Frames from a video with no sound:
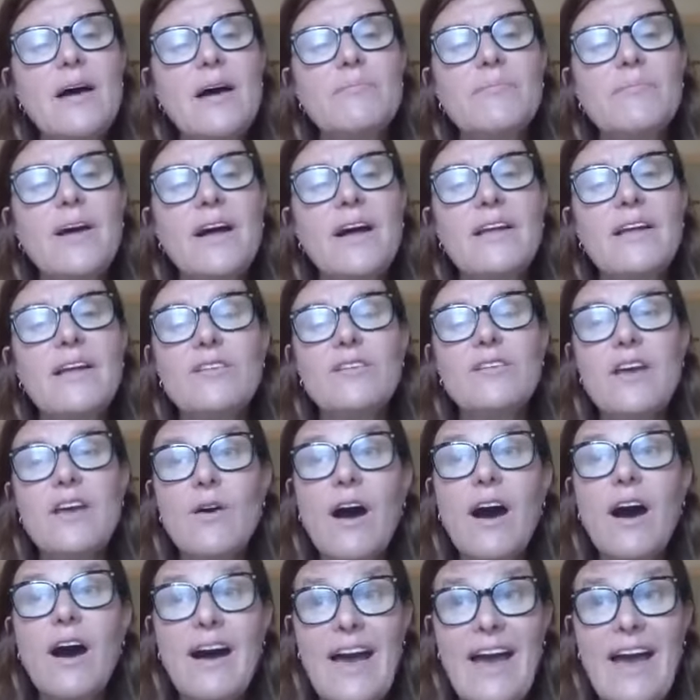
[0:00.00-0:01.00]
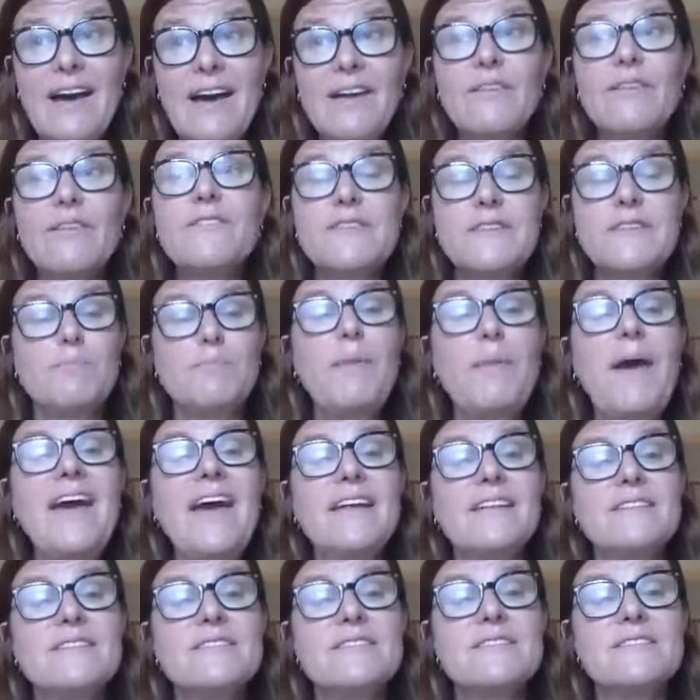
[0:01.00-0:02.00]
And our
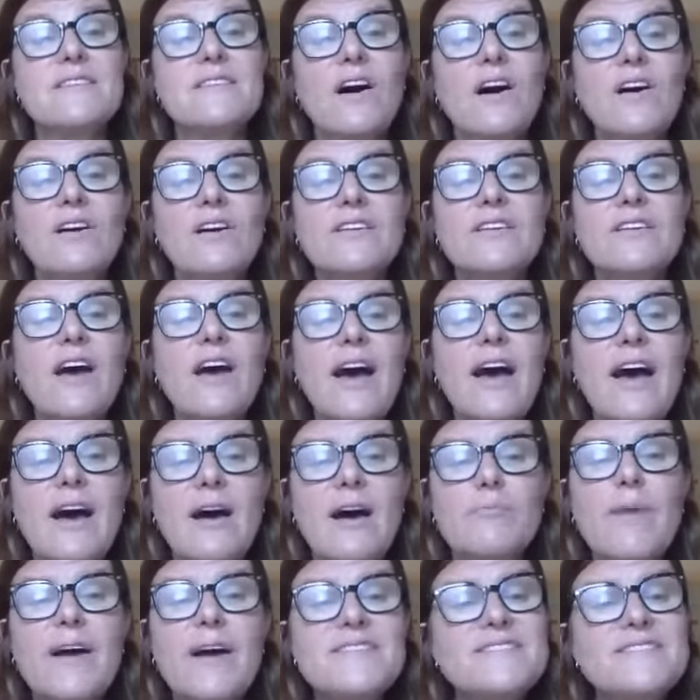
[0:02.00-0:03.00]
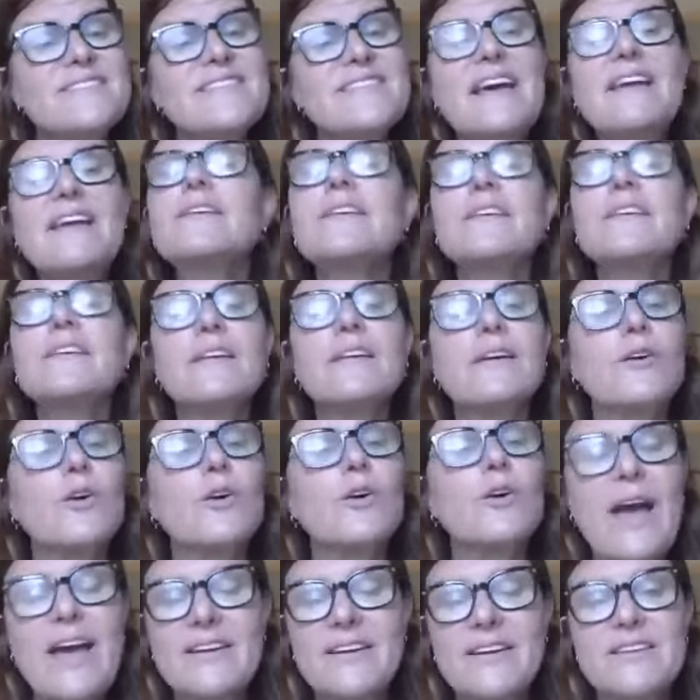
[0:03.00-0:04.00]
health depends on
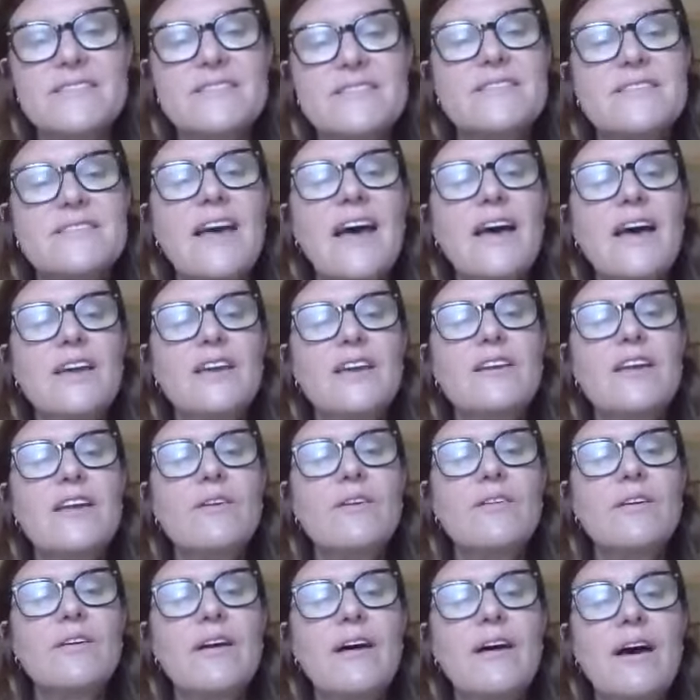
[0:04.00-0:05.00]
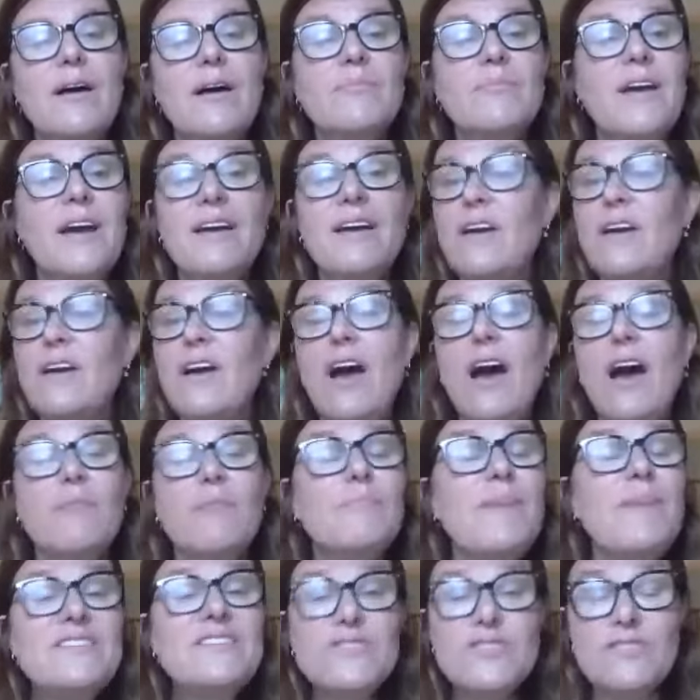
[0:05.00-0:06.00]
cellular awareness.
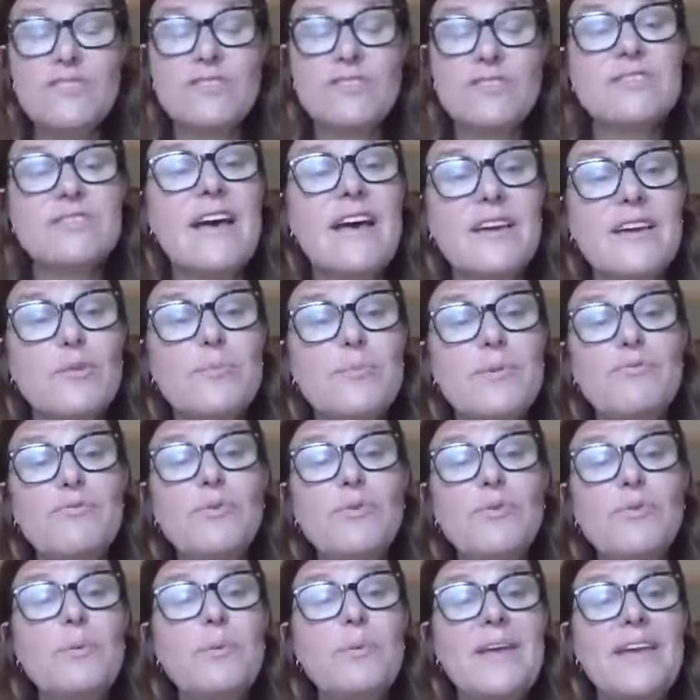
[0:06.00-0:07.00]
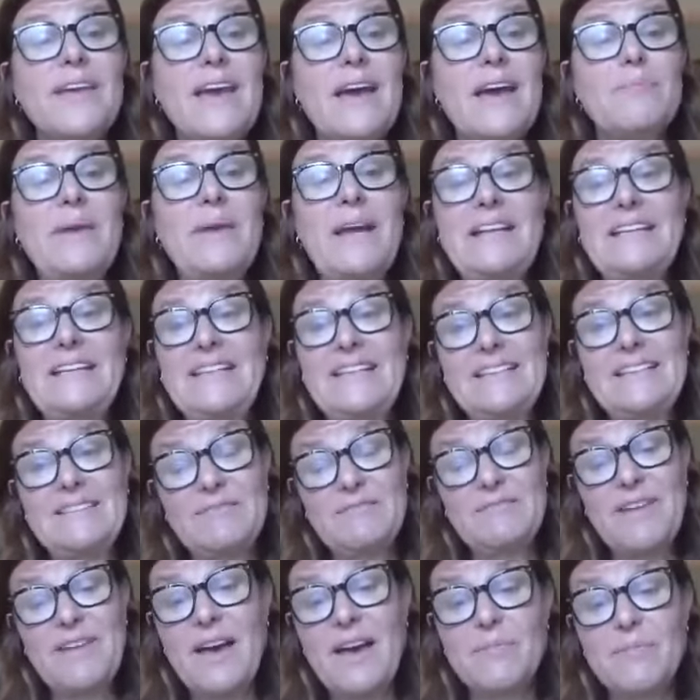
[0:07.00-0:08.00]
Our menstrual cycle before we
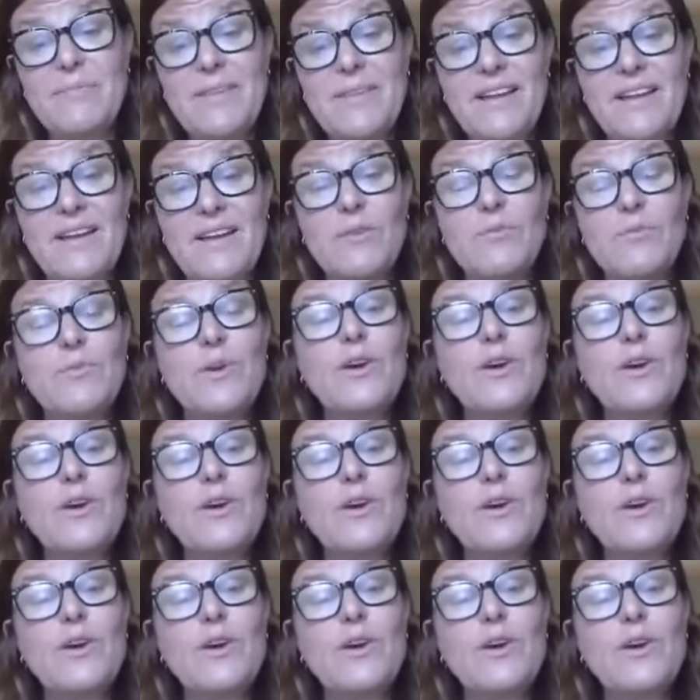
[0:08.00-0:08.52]
get pregnant